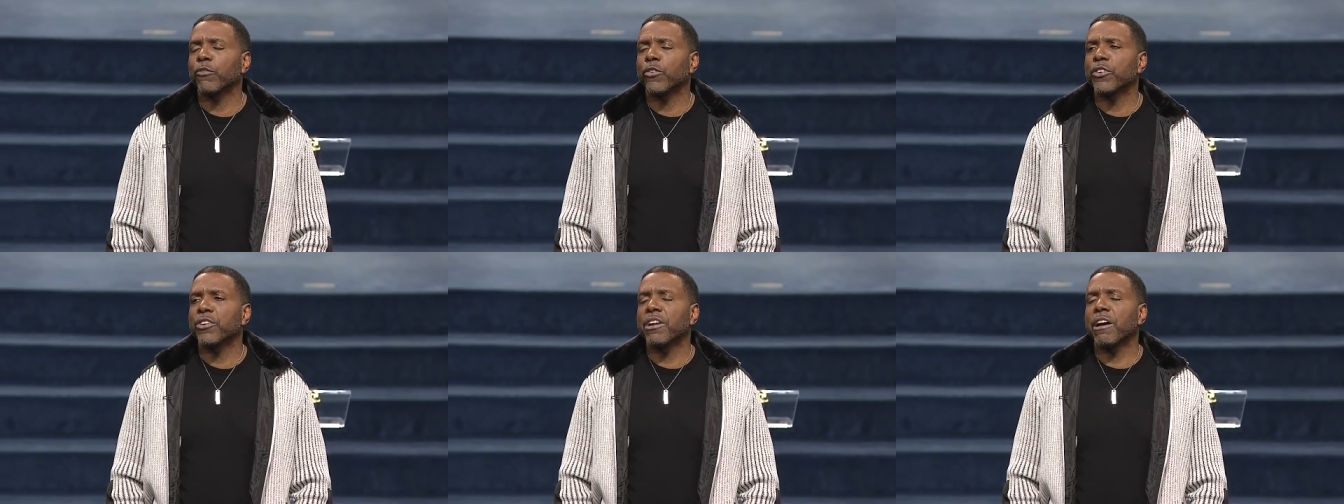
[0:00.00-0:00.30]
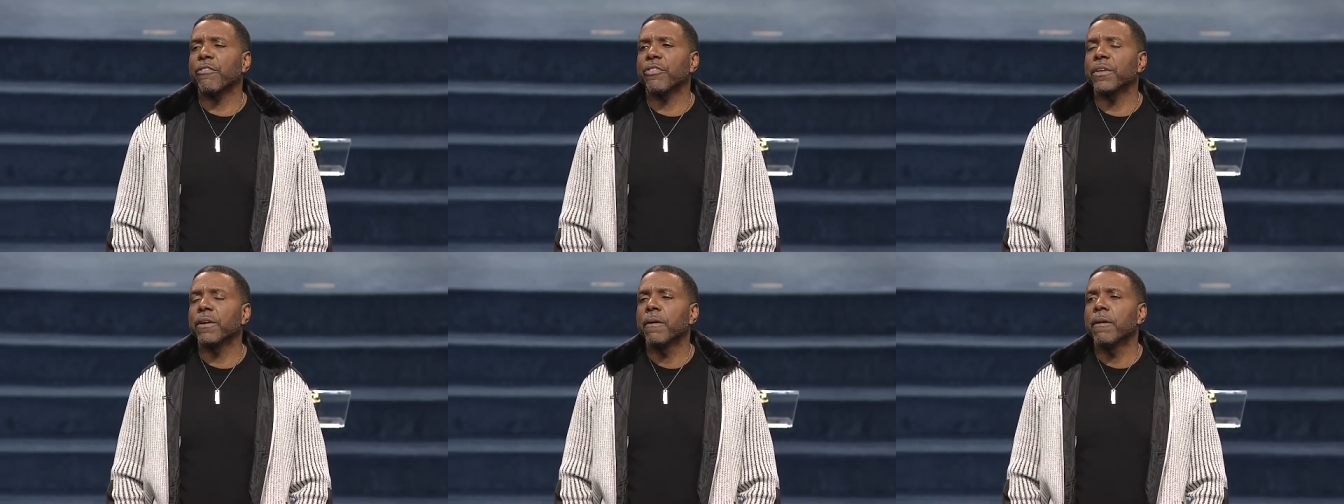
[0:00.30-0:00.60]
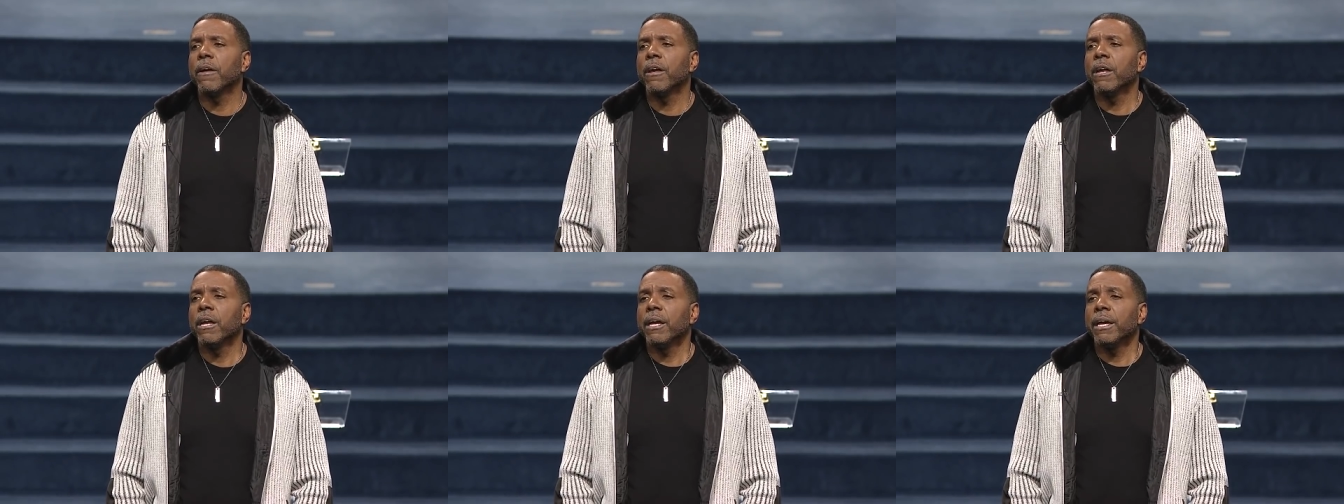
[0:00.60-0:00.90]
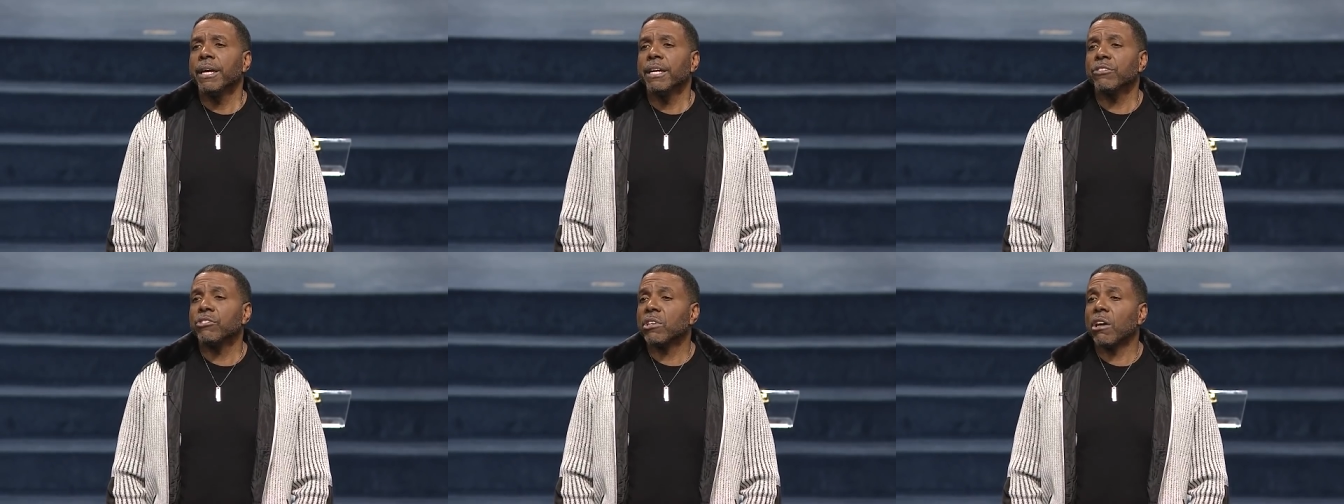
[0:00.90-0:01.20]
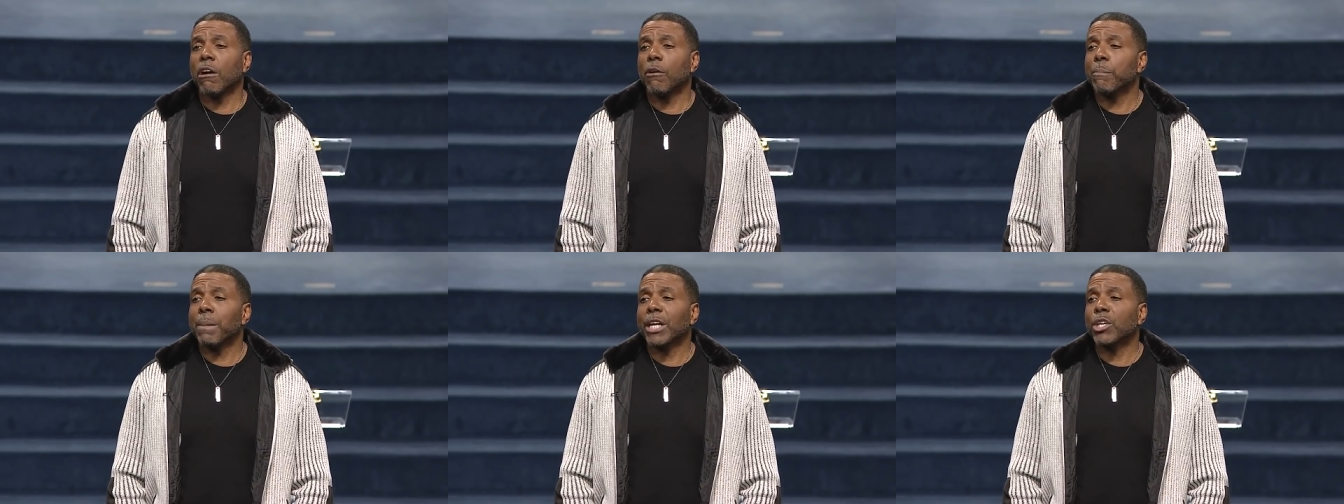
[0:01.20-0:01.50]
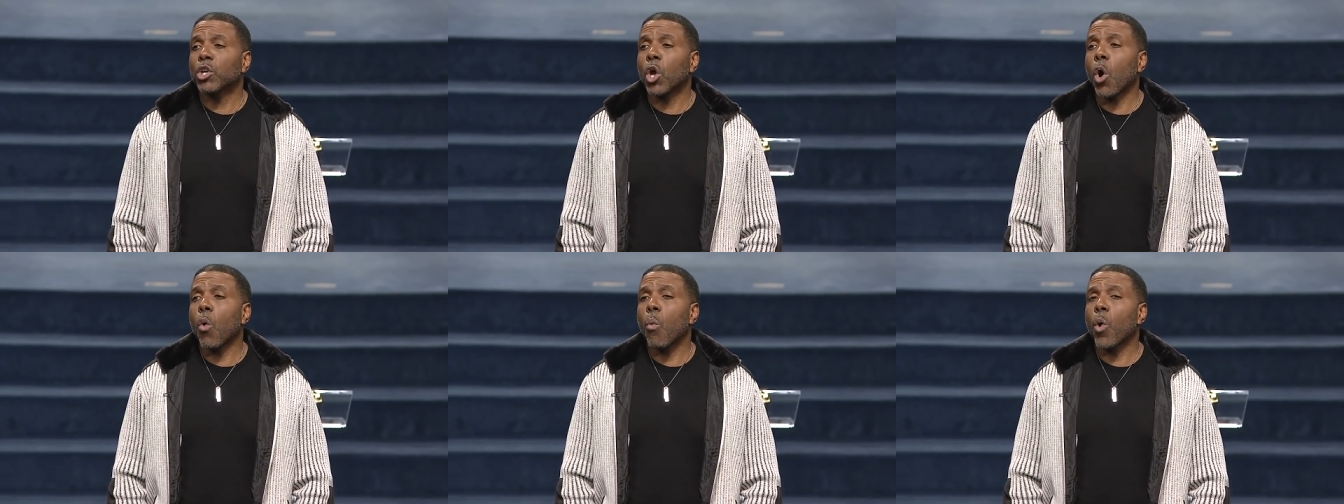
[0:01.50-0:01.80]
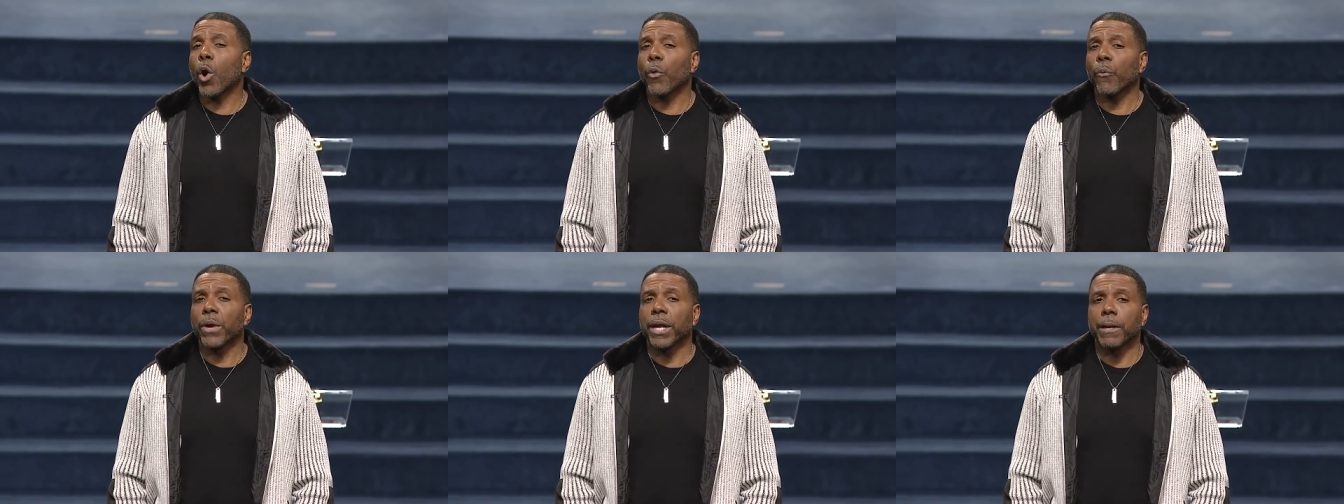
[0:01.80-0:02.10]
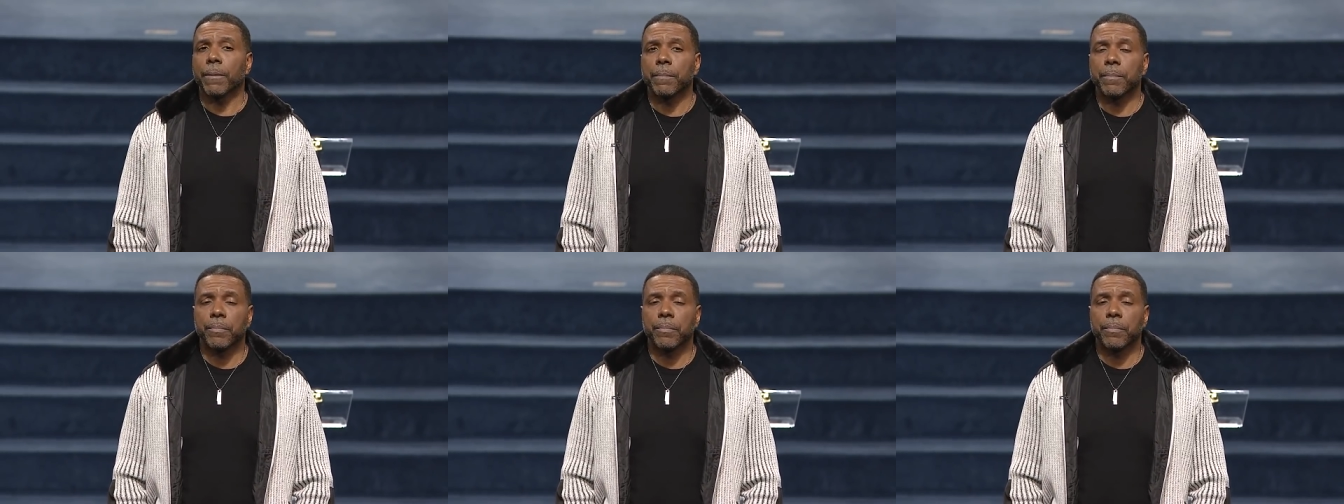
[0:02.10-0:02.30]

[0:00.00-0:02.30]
for nothing, he's talking about don't worry,